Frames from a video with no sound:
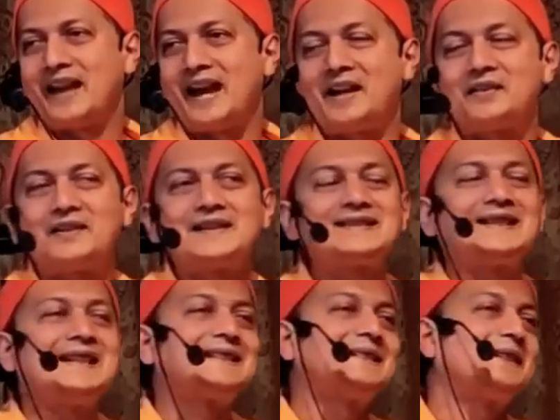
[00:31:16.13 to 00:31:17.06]
a
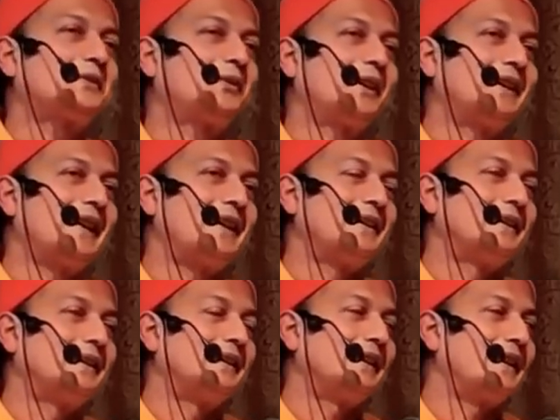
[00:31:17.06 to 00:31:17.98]
restlessness for
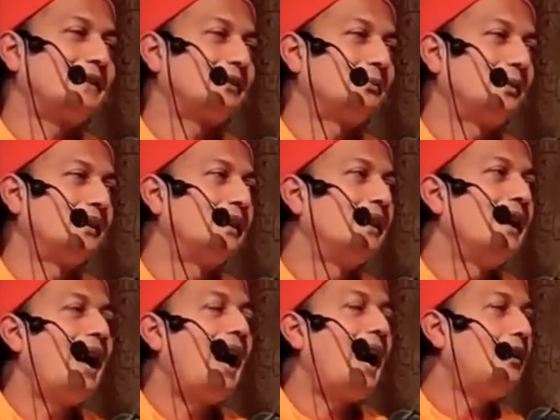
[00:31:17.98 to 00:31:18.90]
enlightenment.
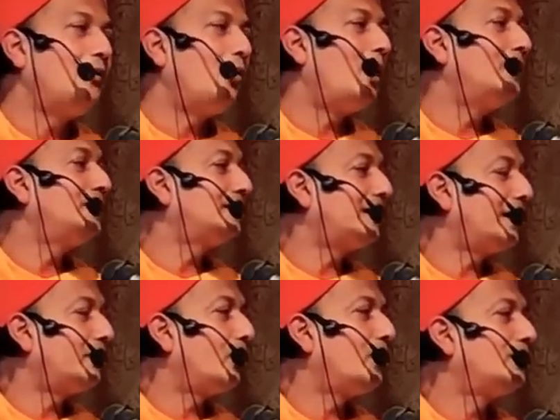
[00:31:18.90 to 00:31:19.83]
I want it,
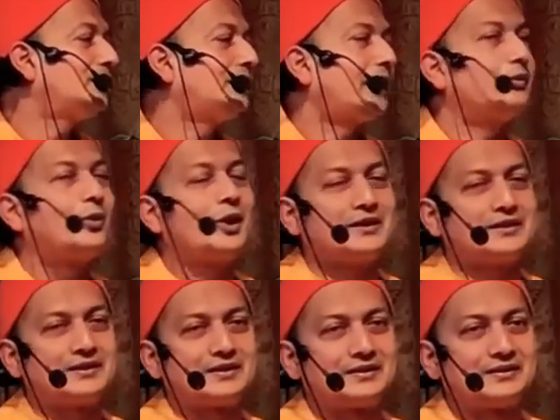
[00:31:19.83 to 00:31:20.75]
I want it, I want
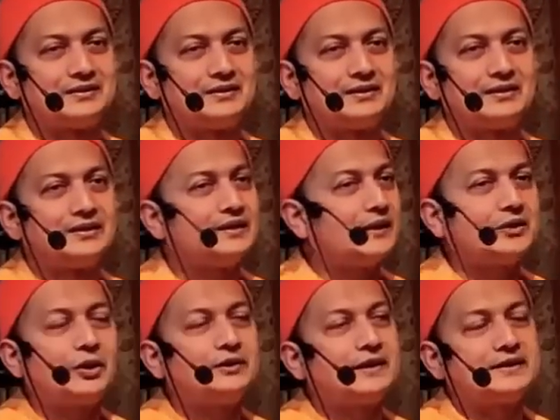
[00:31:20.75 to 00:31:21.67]
it.
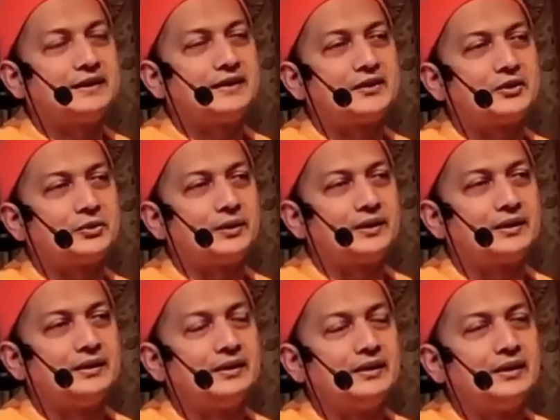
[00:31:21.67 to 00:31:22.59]
That's all that there is to it.
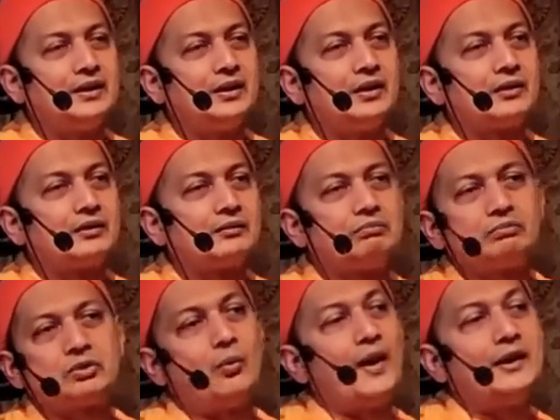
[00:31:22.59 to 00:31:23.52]

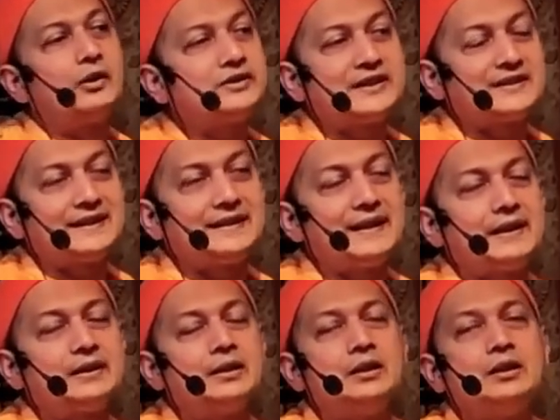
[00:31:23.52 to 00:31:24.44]
So why not just say
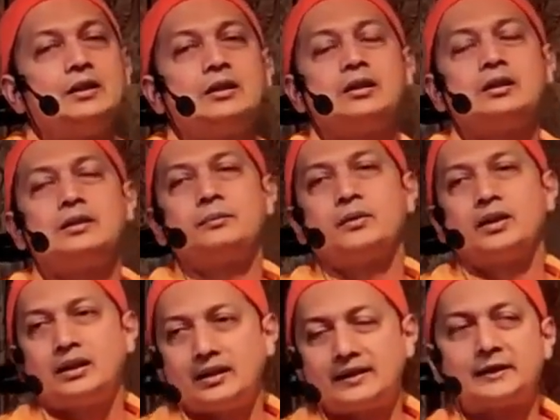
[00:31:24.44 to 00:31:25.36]
that?
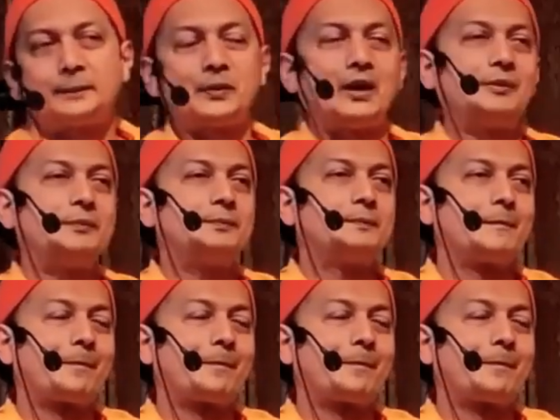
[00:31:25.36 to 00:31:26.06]
Here's the problem.